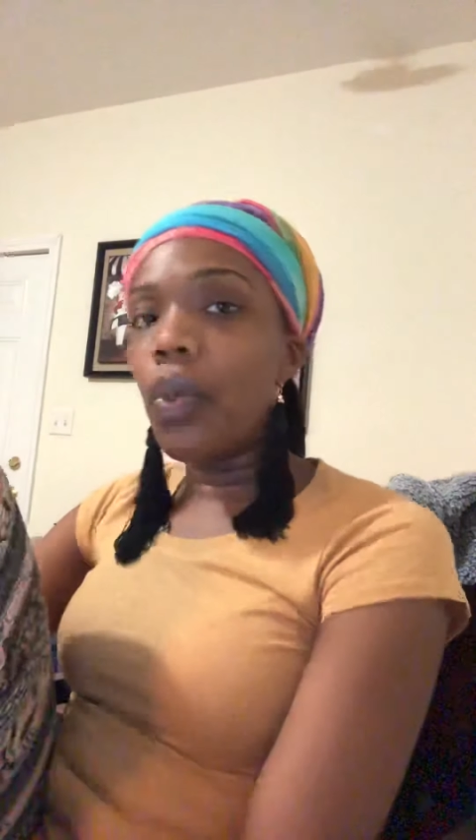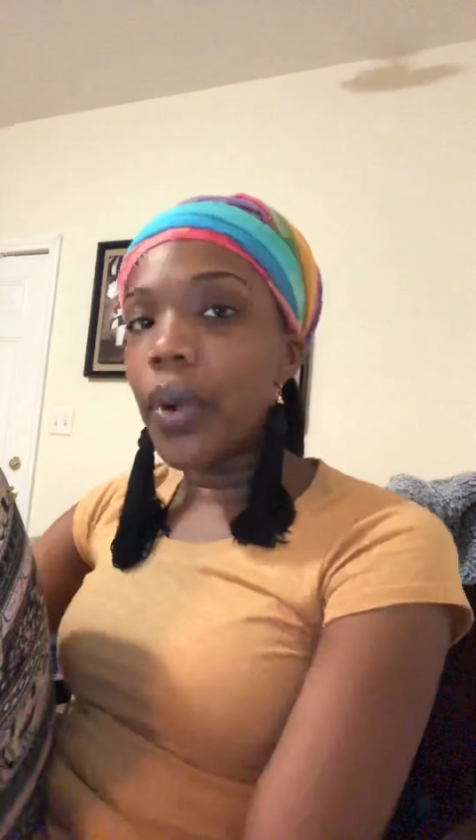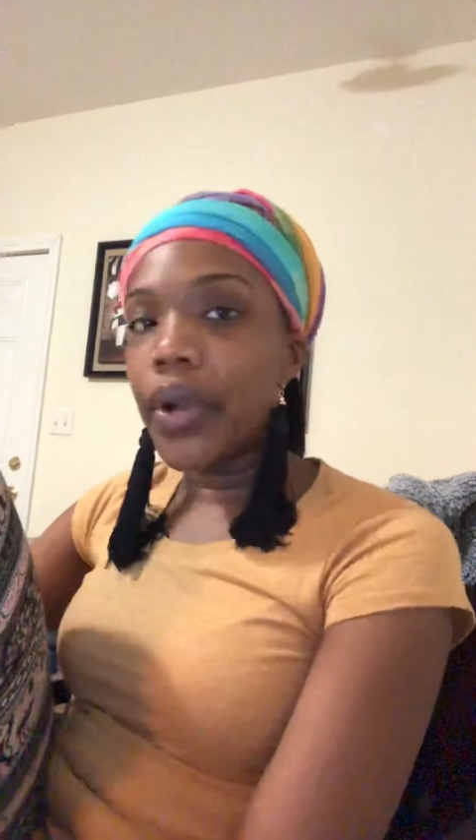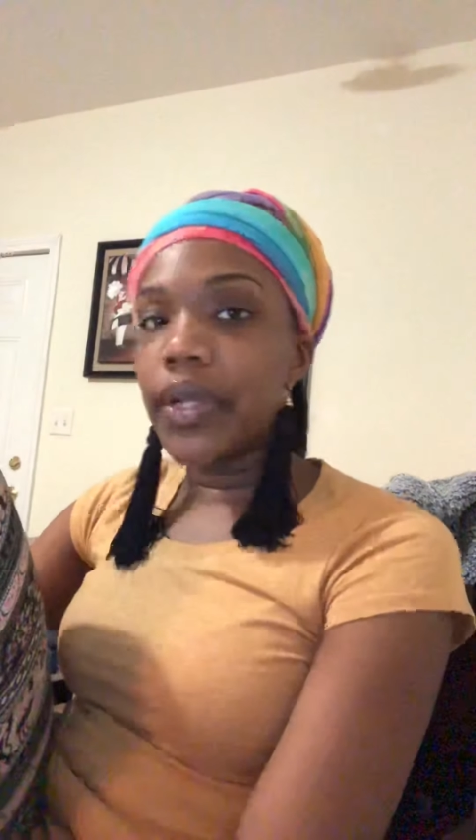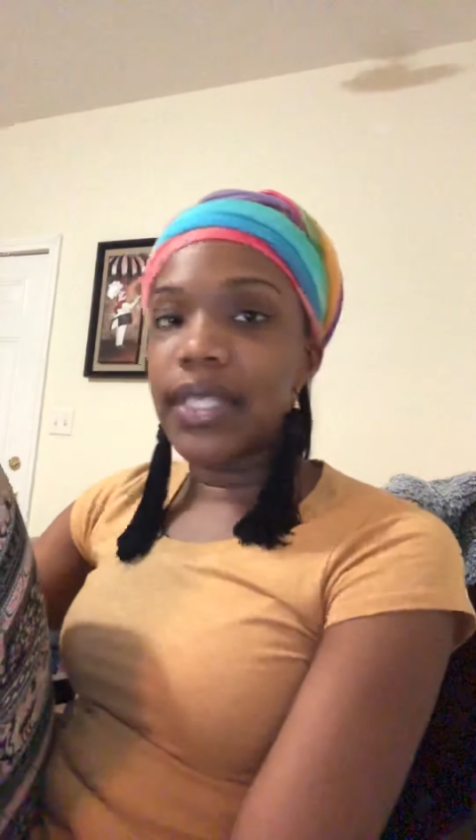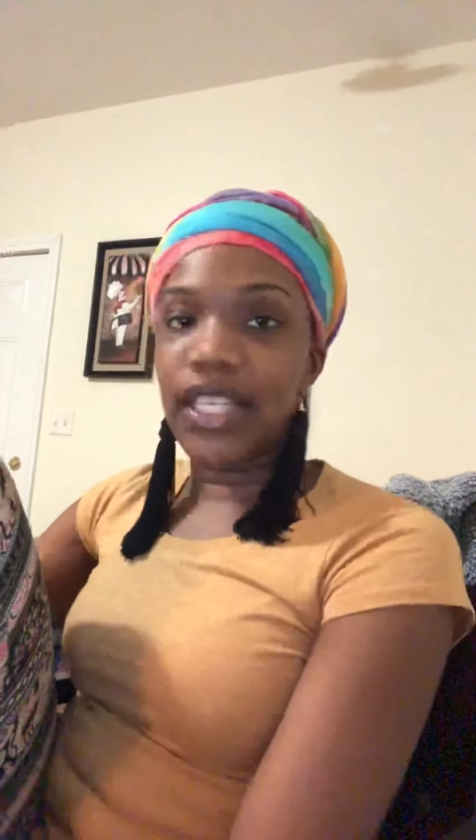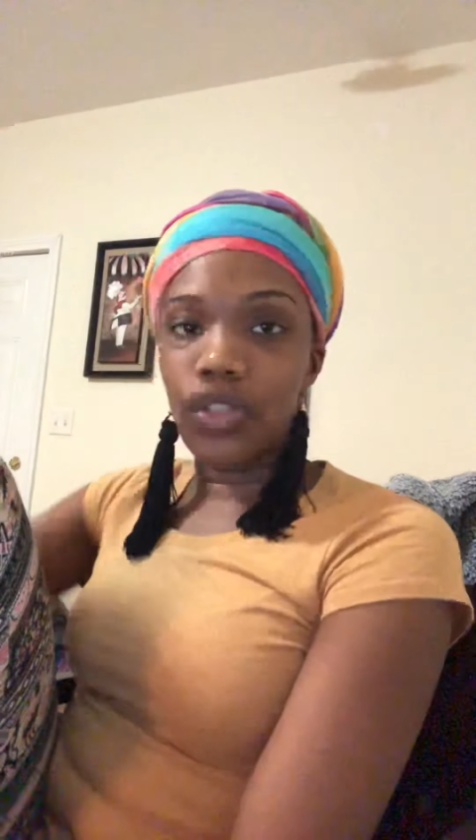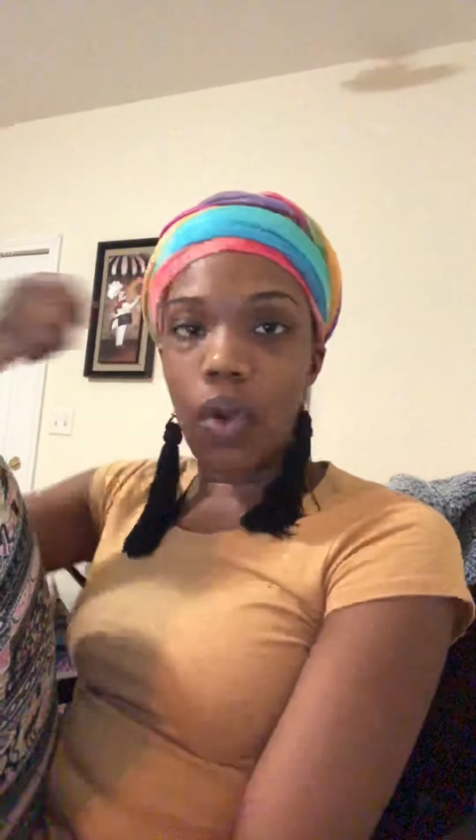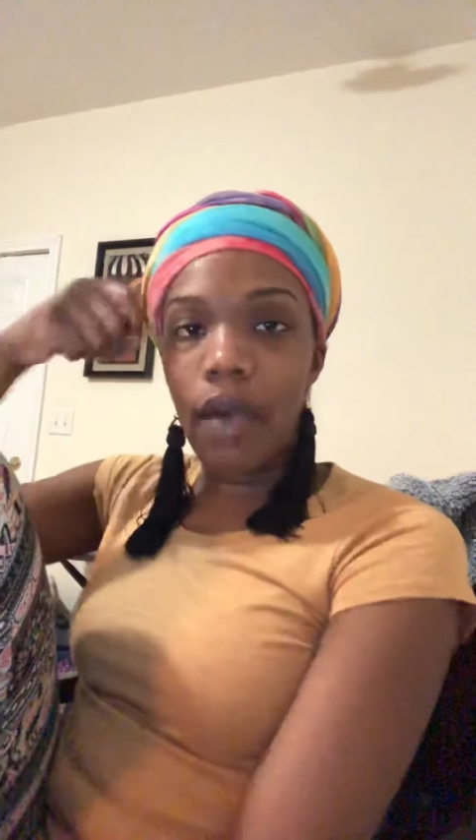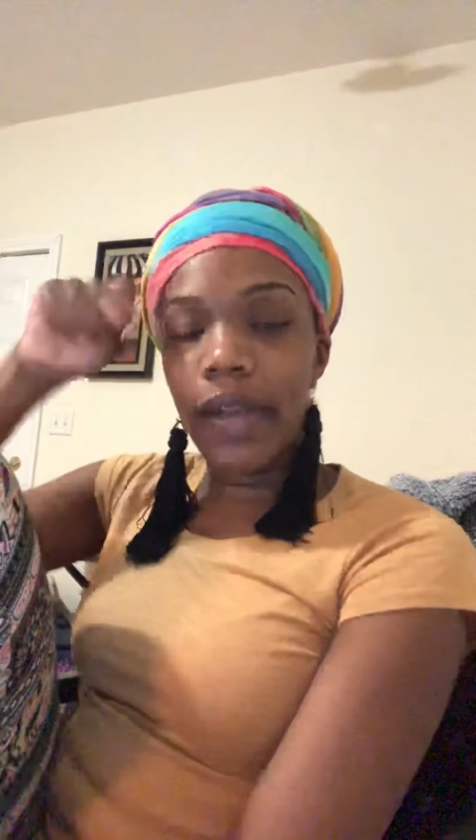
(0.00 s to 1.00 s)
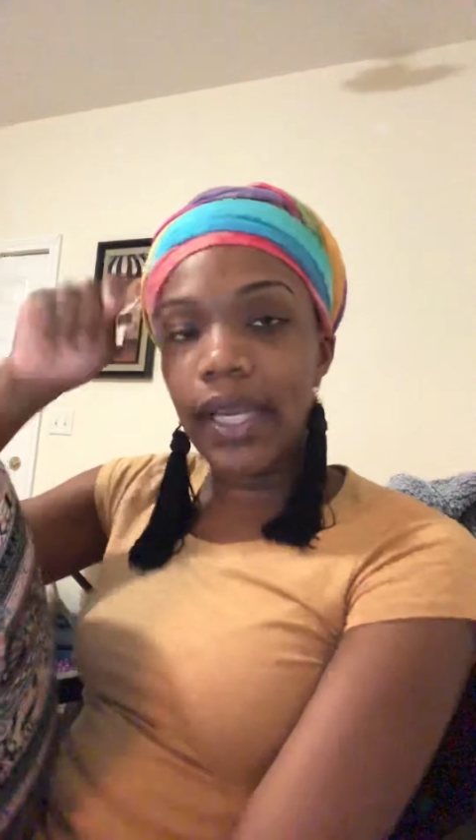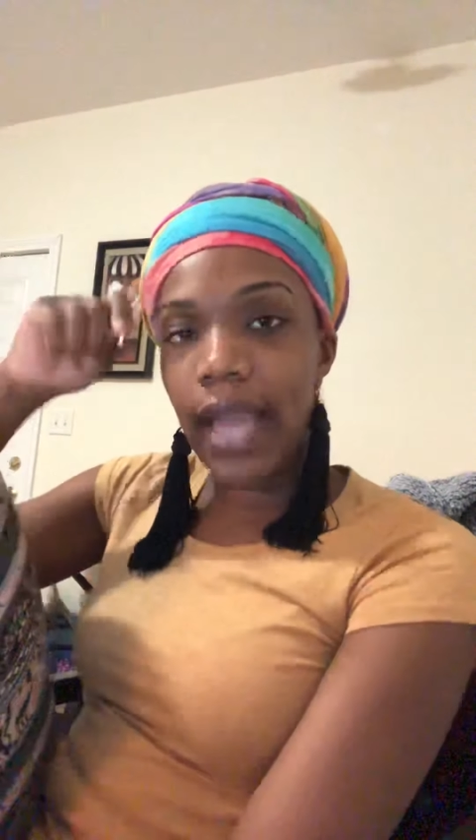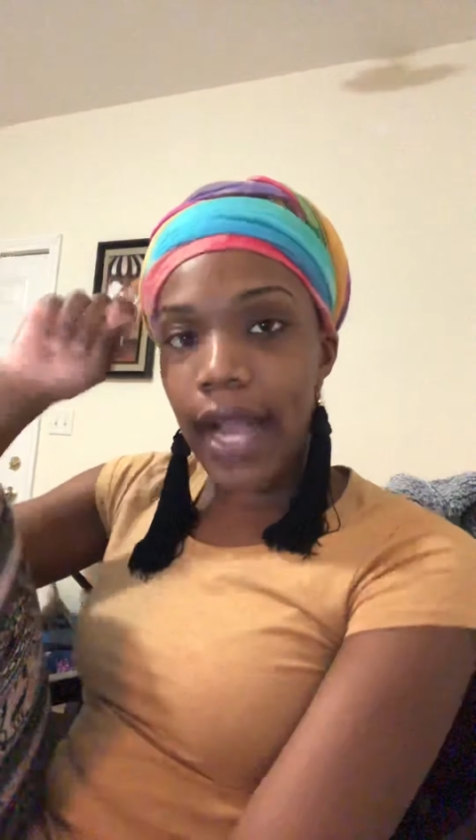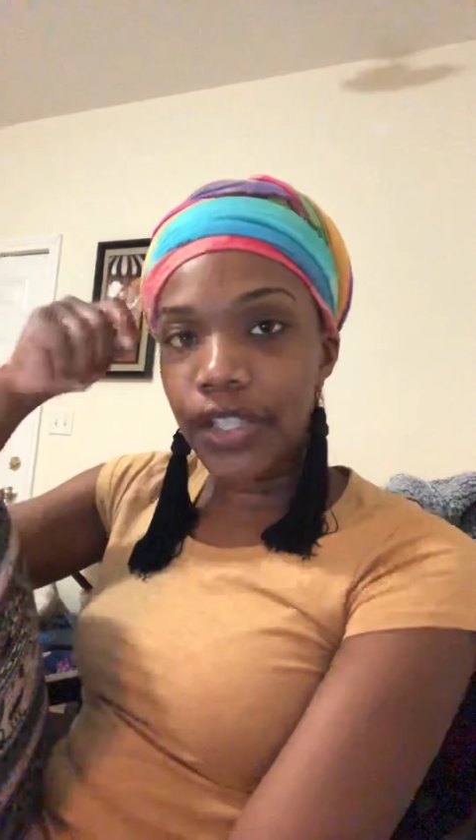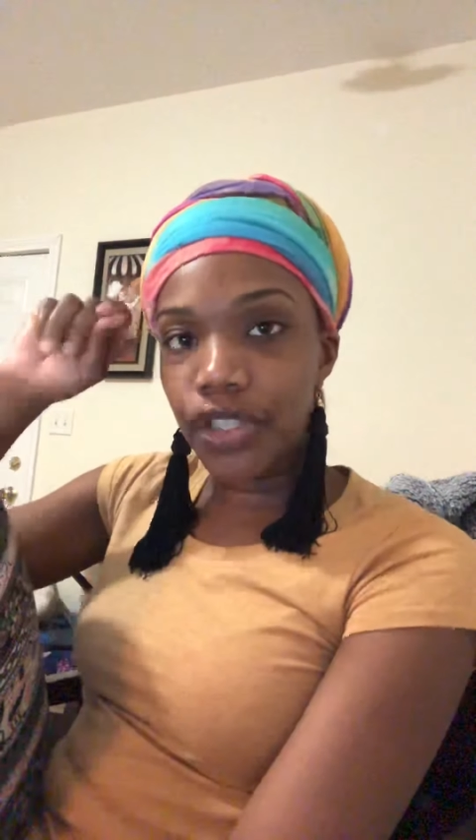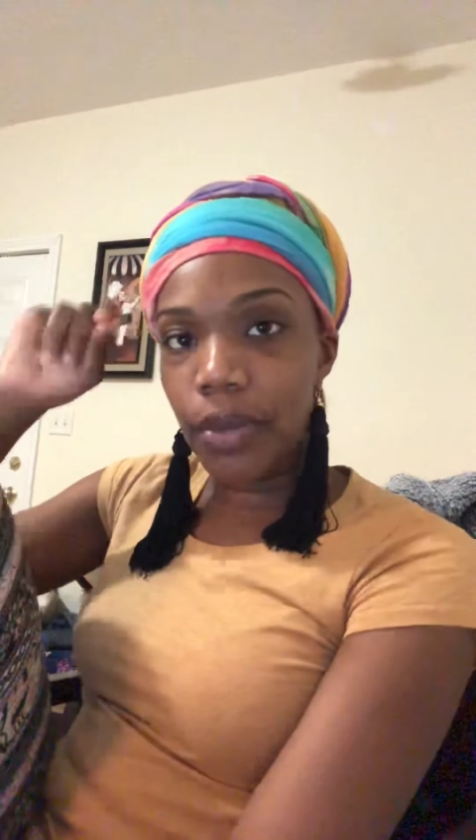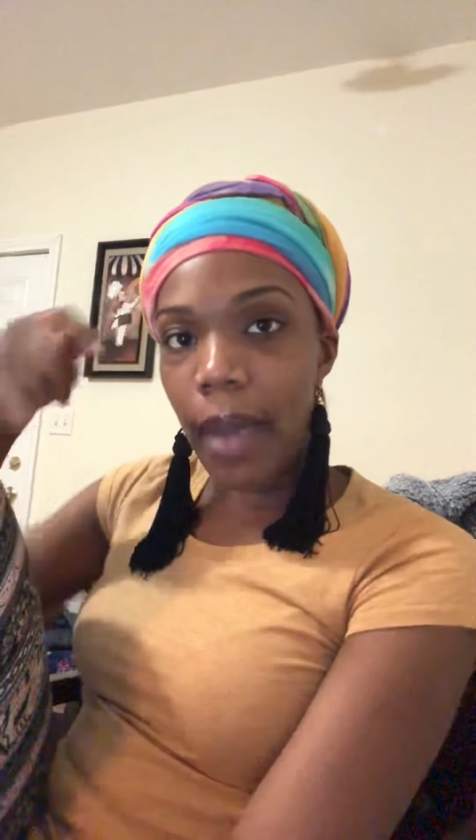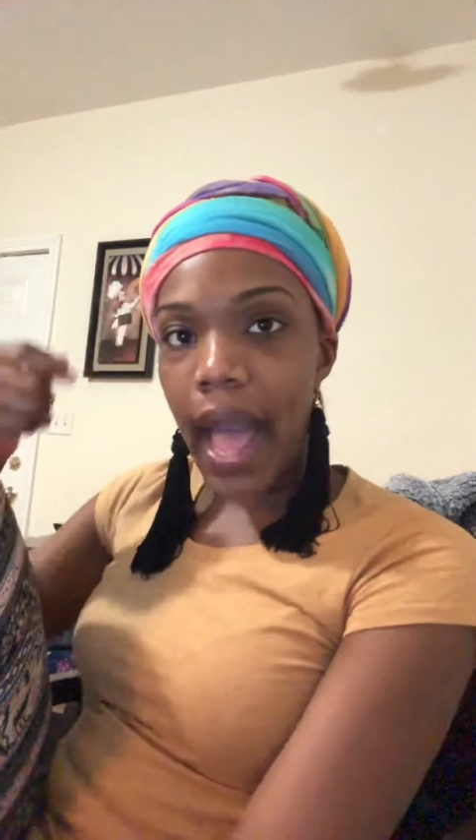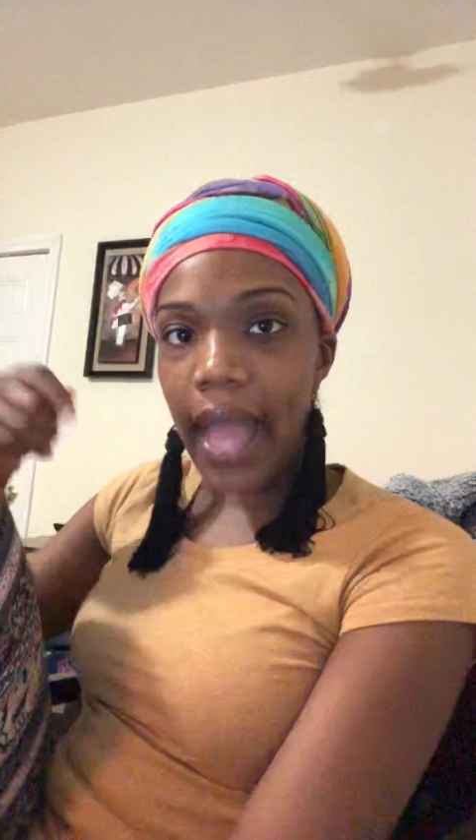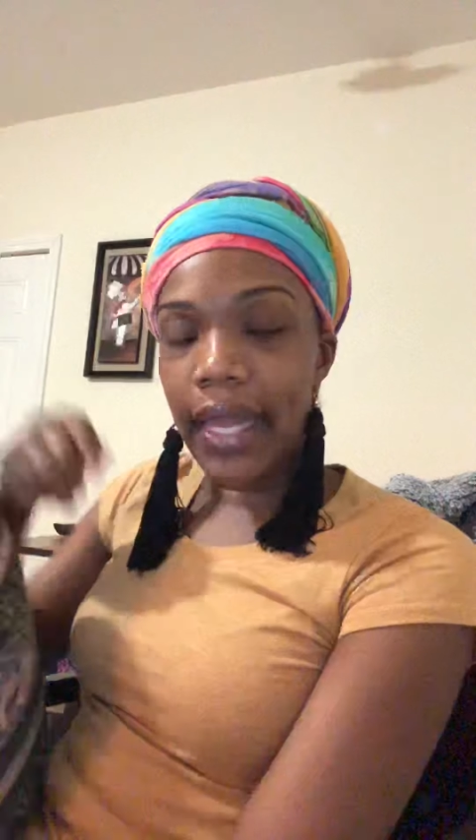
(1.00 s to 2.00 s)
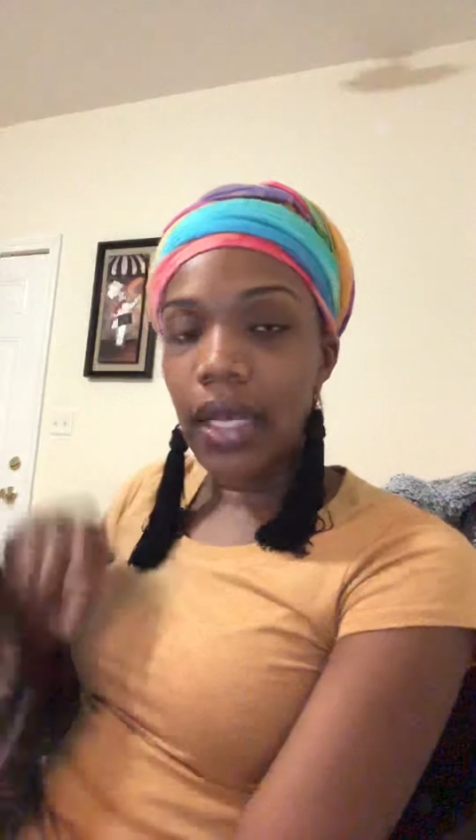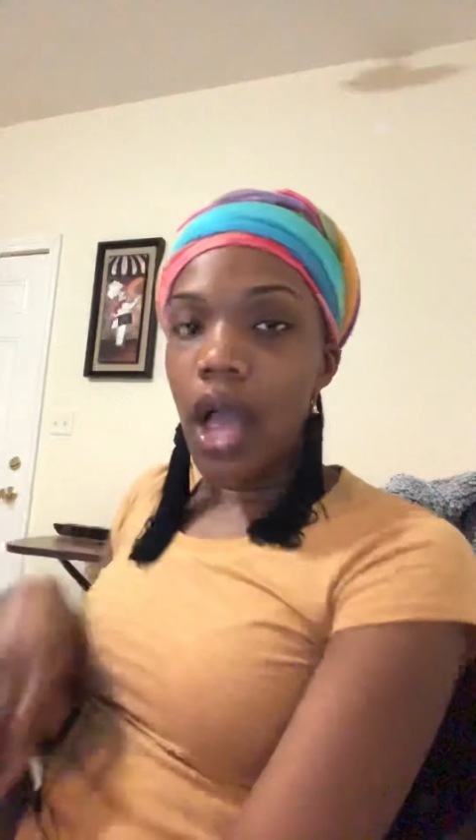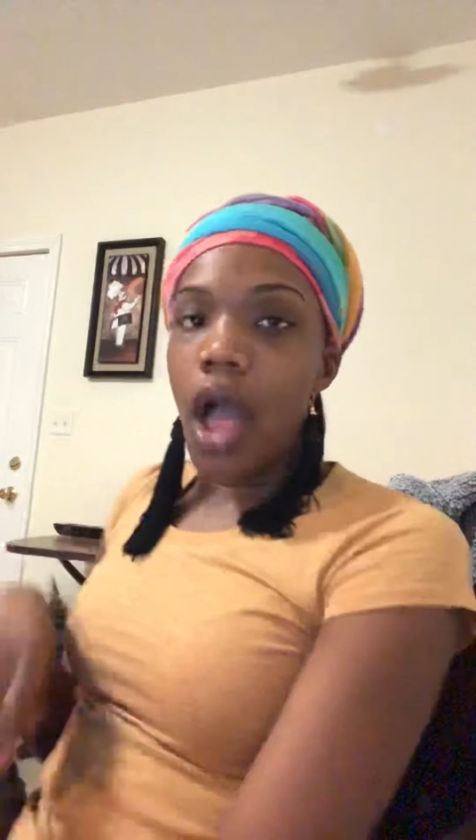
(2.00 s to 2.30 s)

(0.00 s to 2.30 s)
words that you already locked in your mind